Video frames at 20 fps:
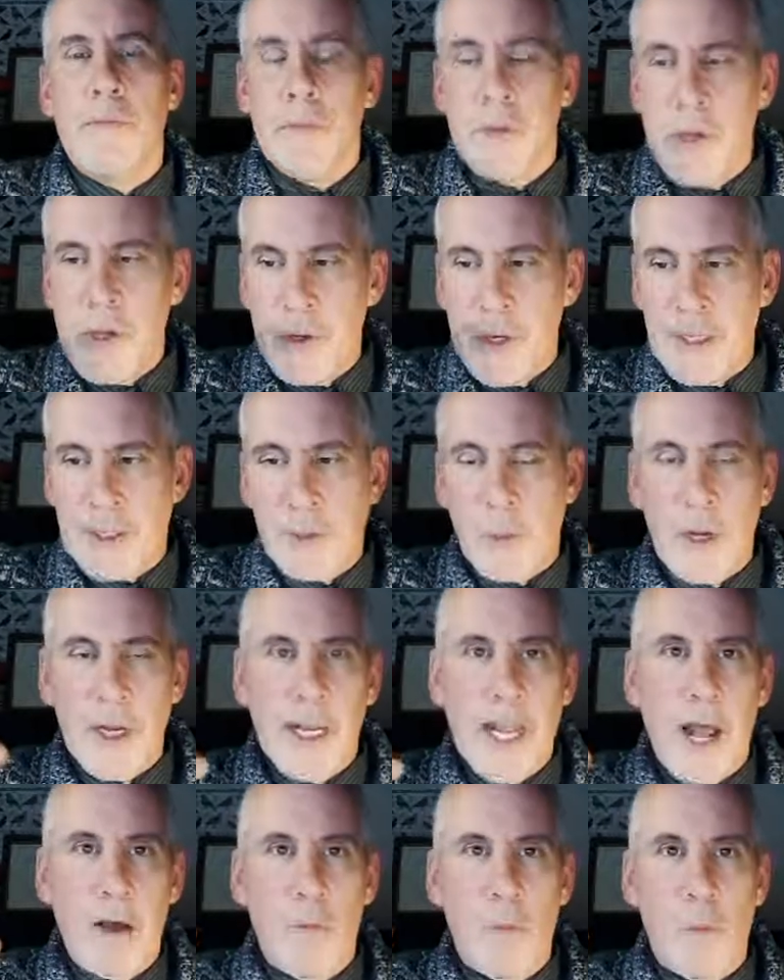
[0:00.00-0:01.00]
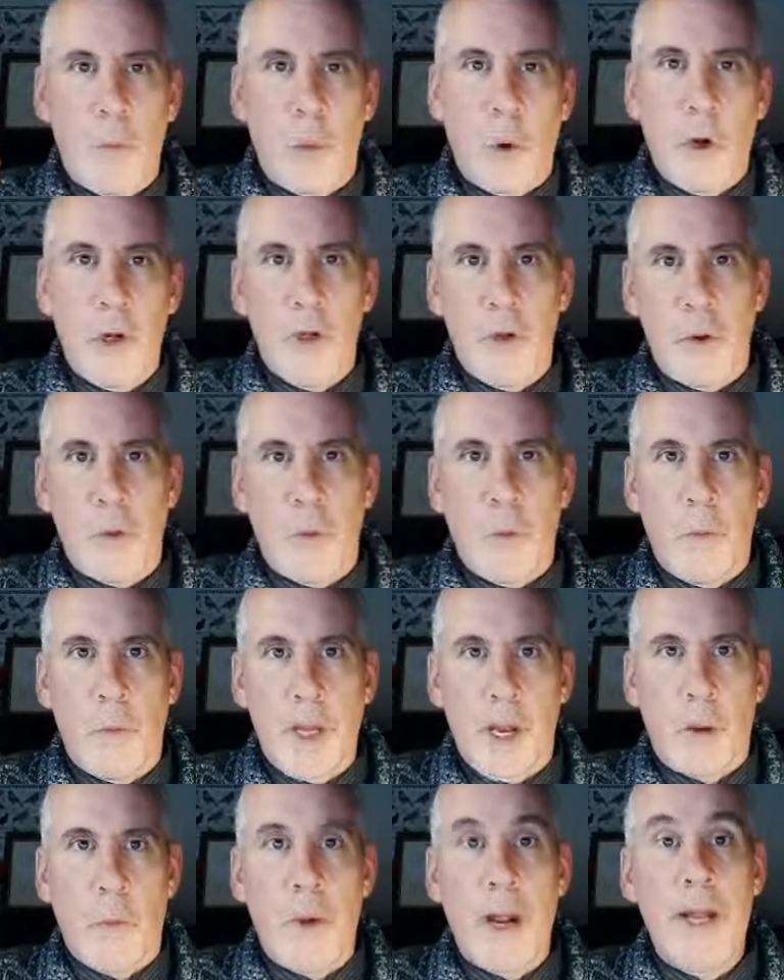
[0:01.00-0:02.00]
you need to work out what your,
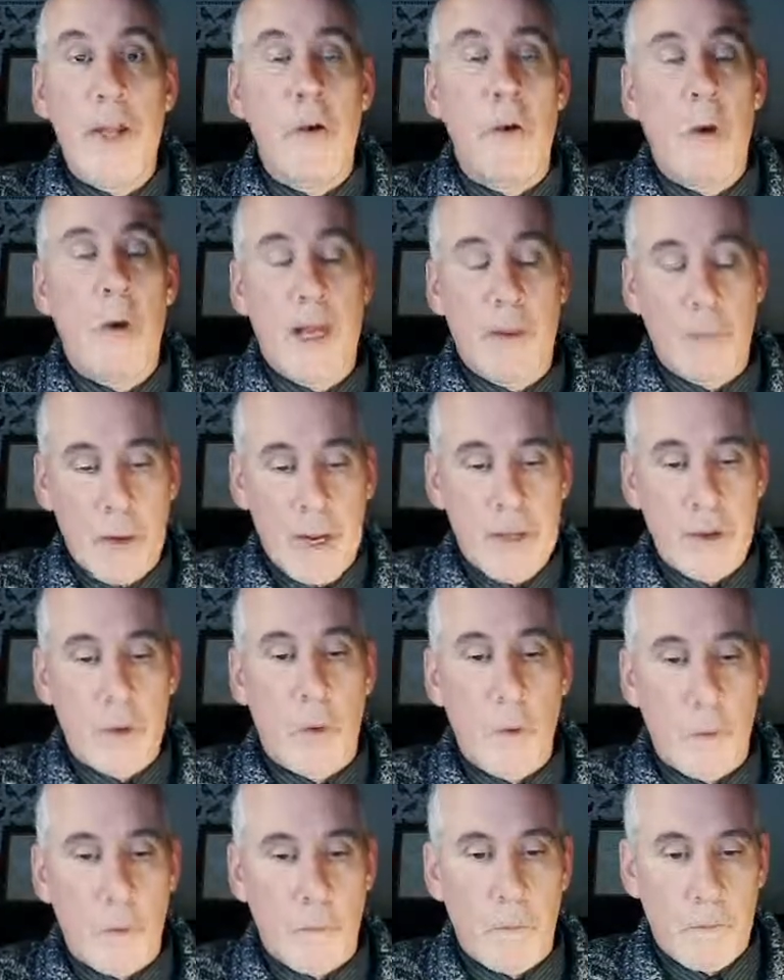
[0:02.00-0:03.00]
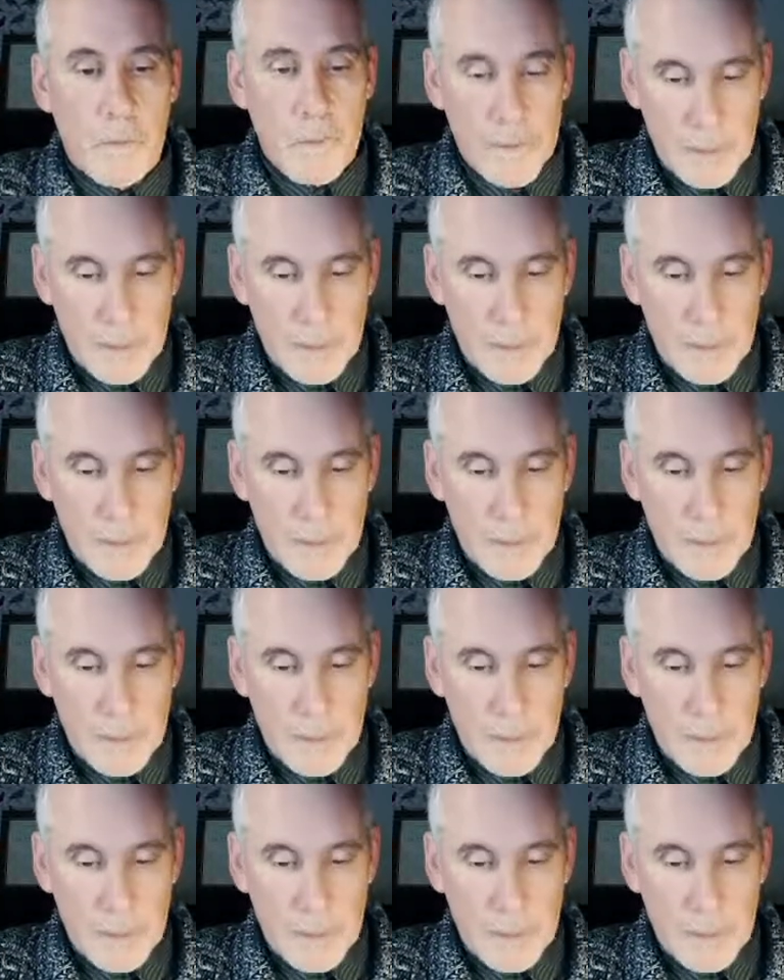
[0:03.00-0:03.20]
you know, where your where your